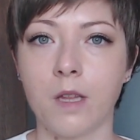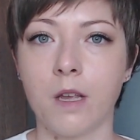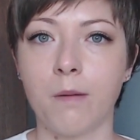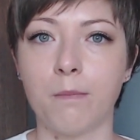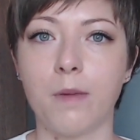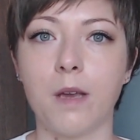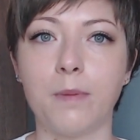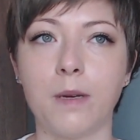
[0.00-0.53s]

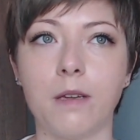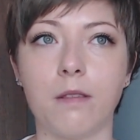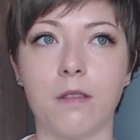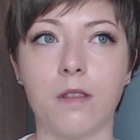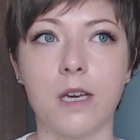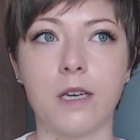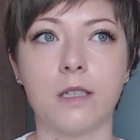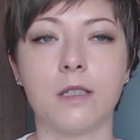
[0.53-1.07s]
maybe
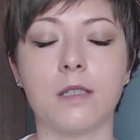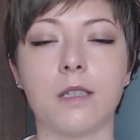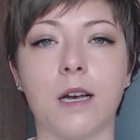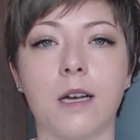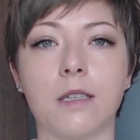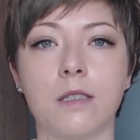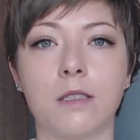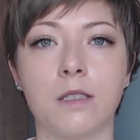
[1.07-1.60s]
things
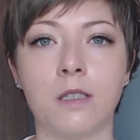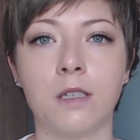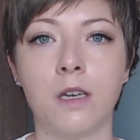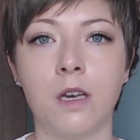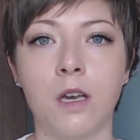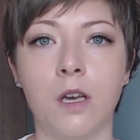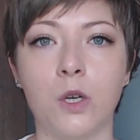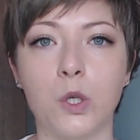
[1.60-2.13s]
that
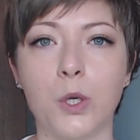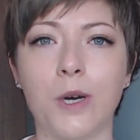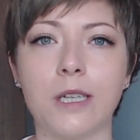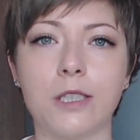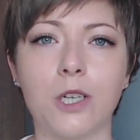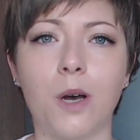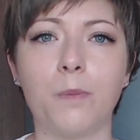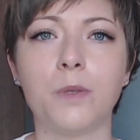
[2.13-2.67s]
you
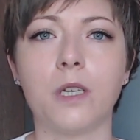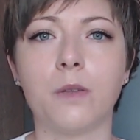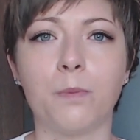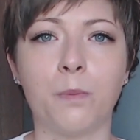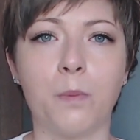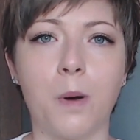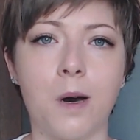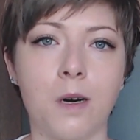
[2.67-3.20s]
adopted
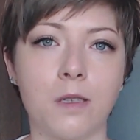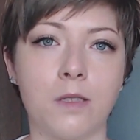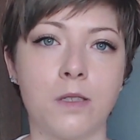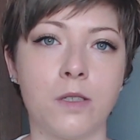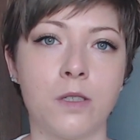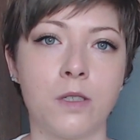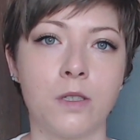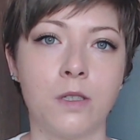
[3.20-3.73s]
but
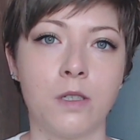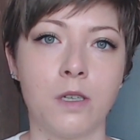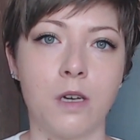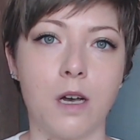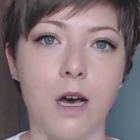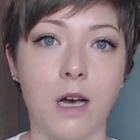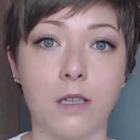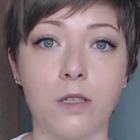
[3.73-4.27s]

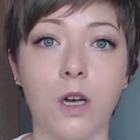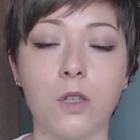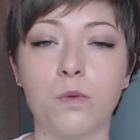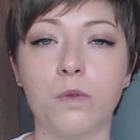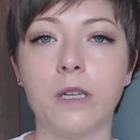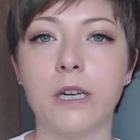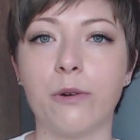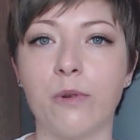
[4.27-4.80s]
are not
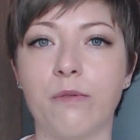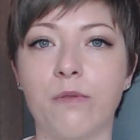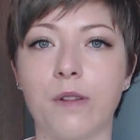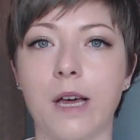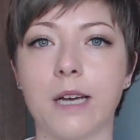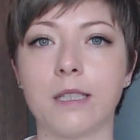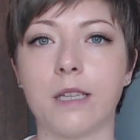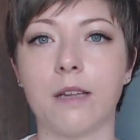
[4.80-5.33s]
really
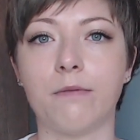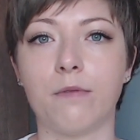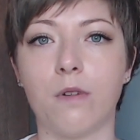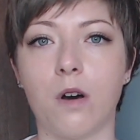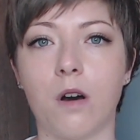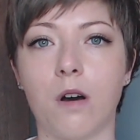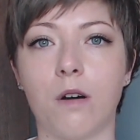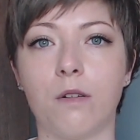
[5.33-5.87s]
reflective
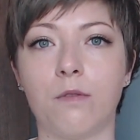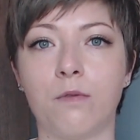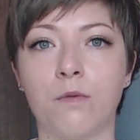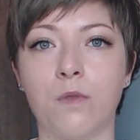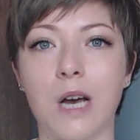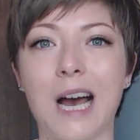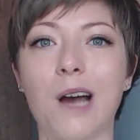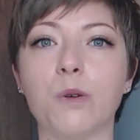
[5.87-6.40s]

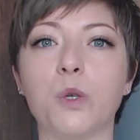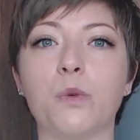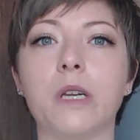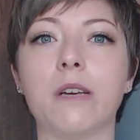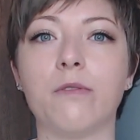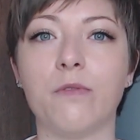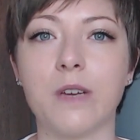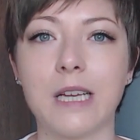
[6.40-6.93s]
of how you
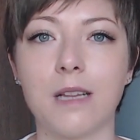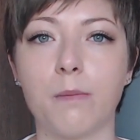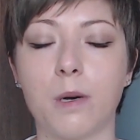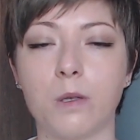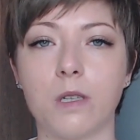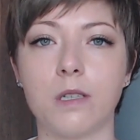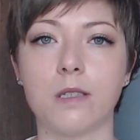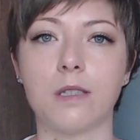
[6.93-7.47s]
really feel
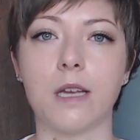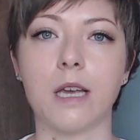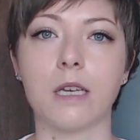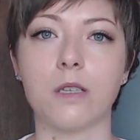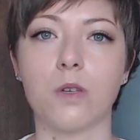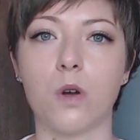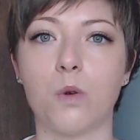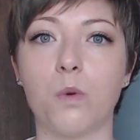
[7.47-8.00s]
about these
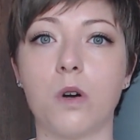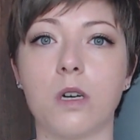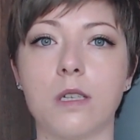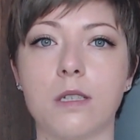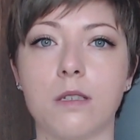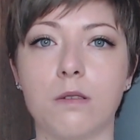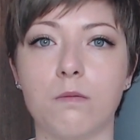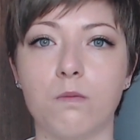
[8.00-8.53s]
things or what is